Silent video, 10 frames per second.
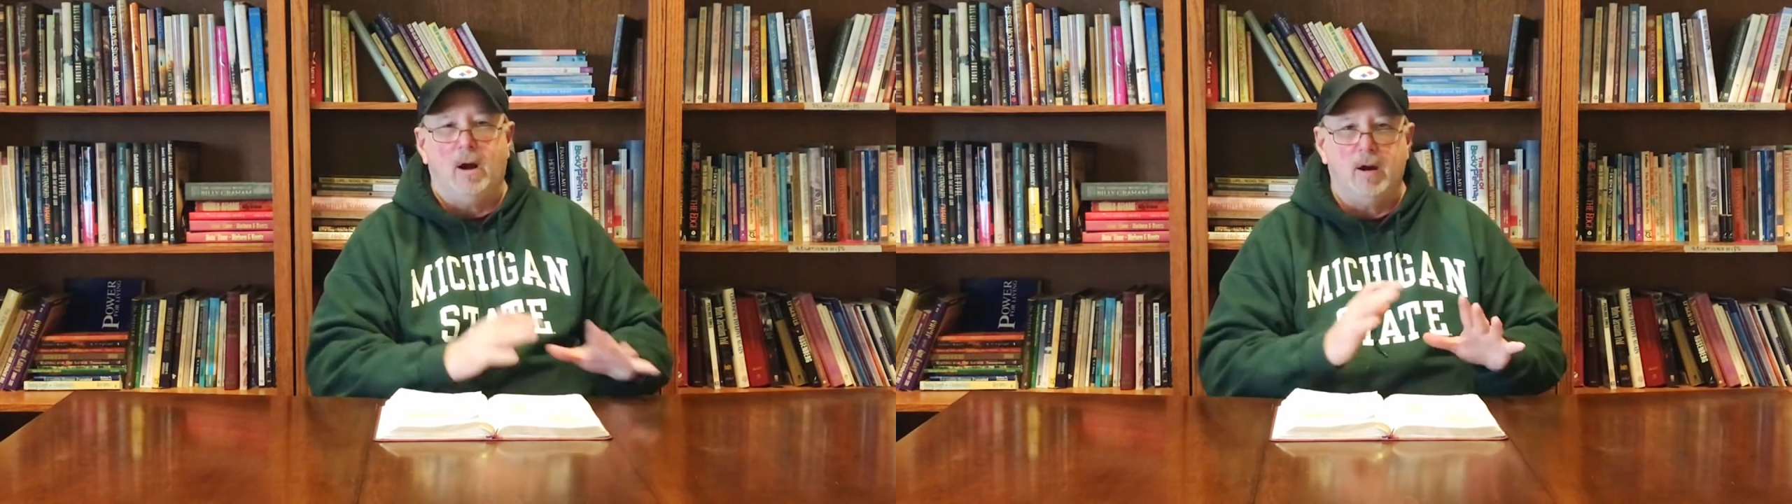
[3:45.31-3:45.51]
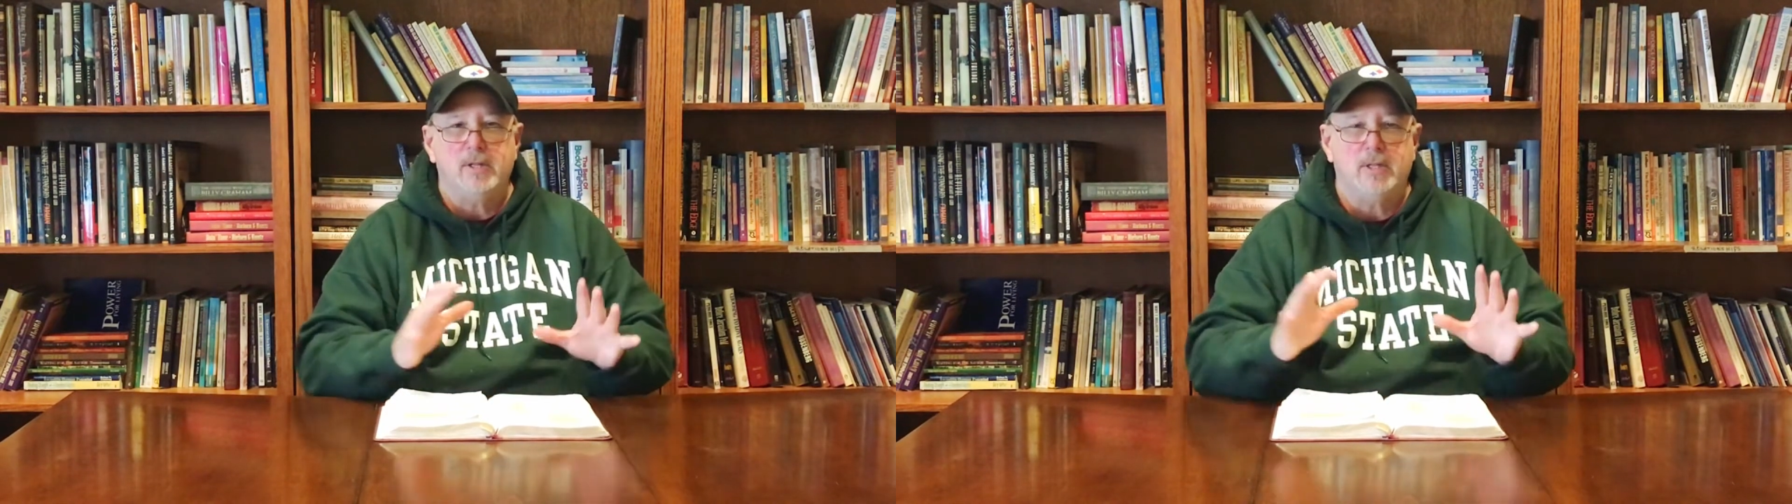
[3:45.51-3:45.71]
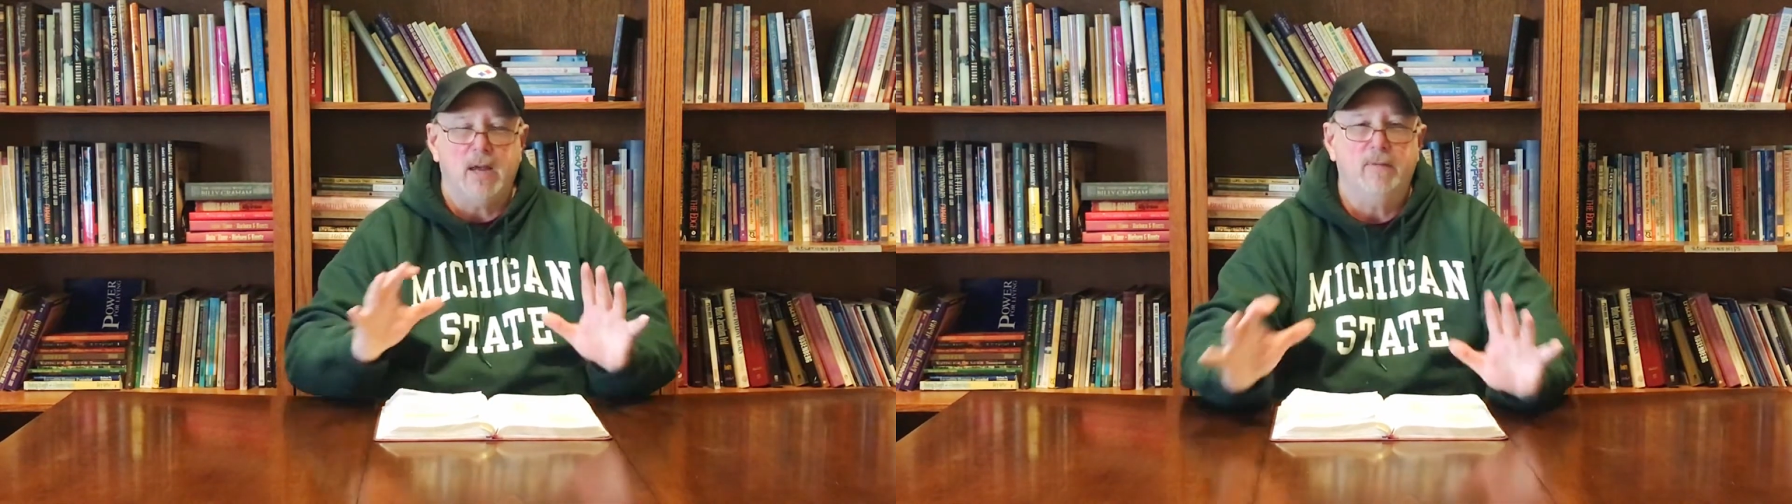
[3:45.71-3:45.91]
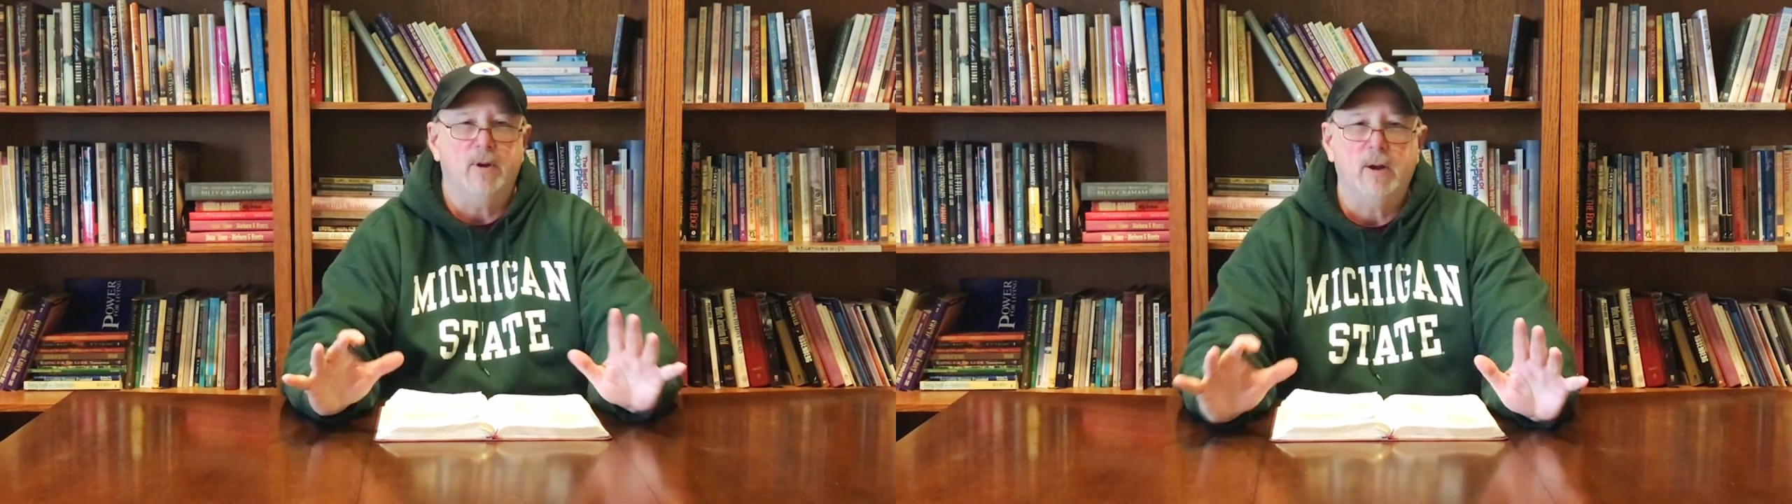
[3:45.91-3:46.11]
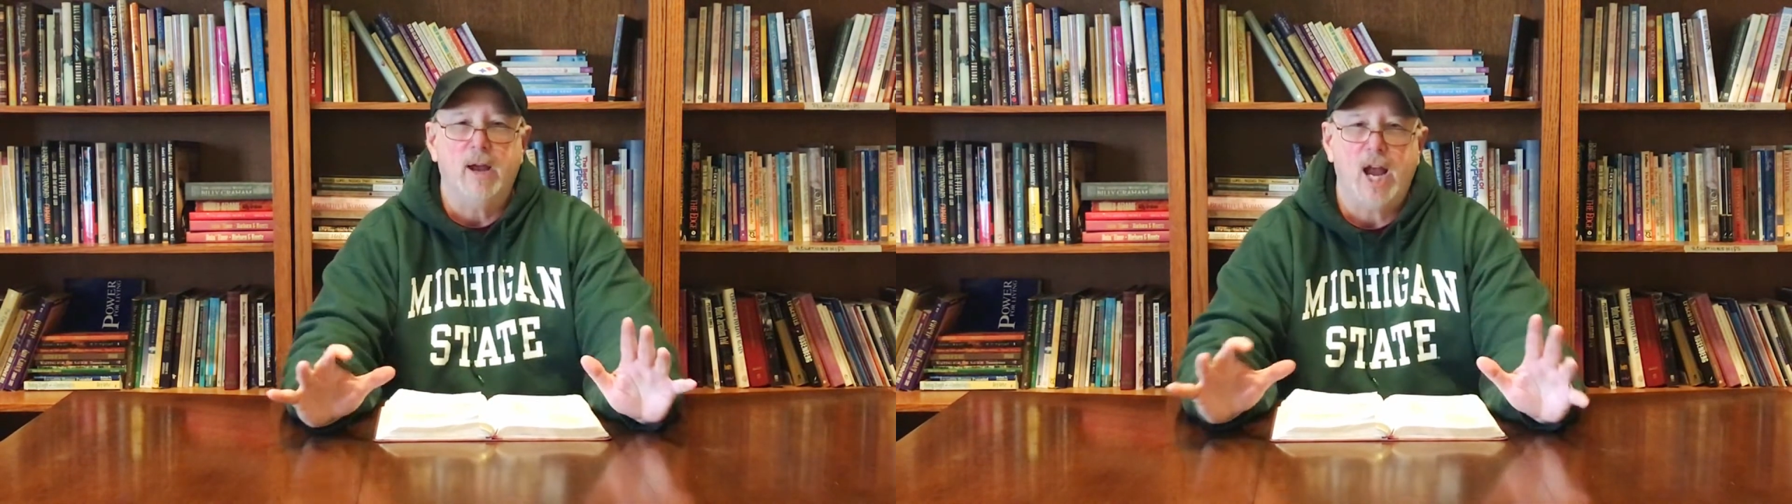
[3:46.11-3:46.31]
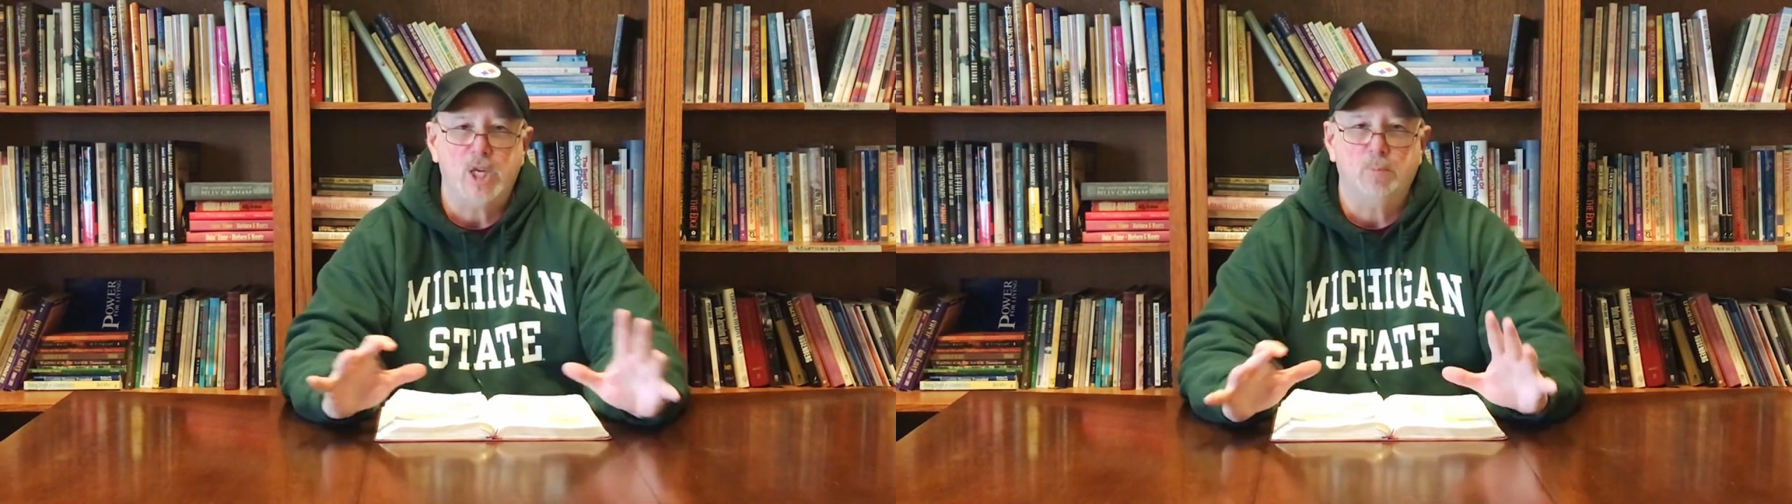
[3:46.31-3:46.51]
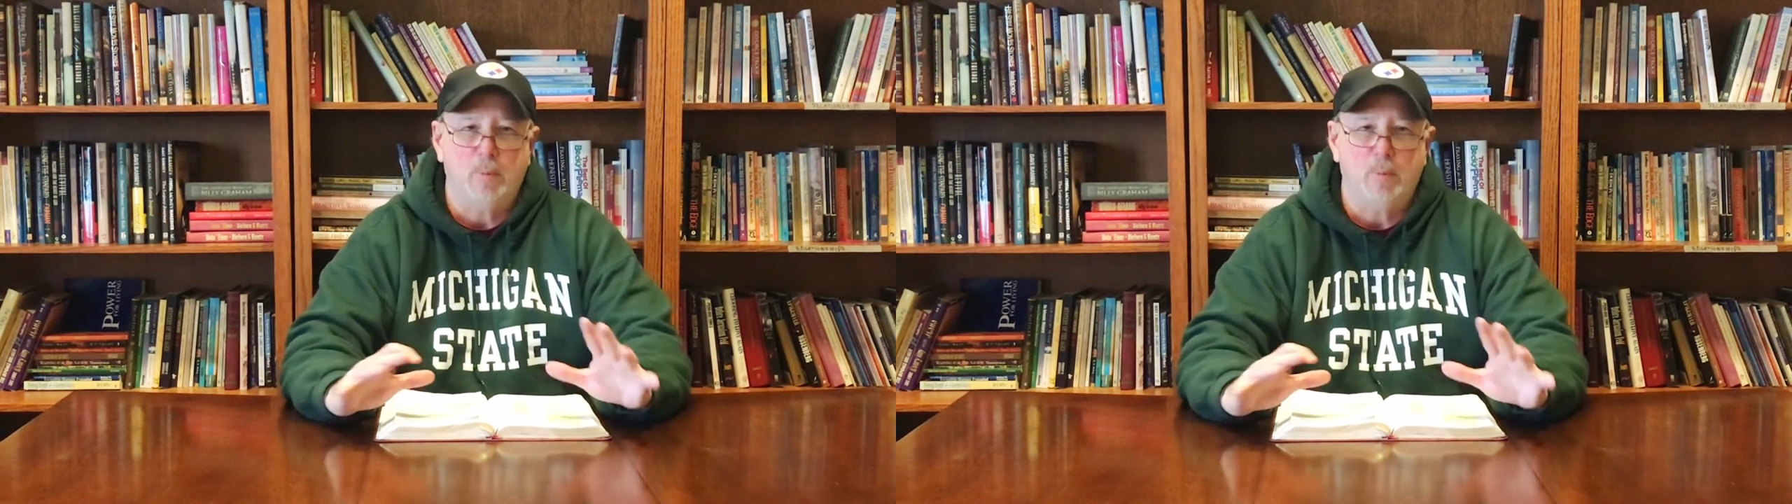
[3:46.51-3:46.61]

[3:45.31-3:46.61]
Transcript: our Savior has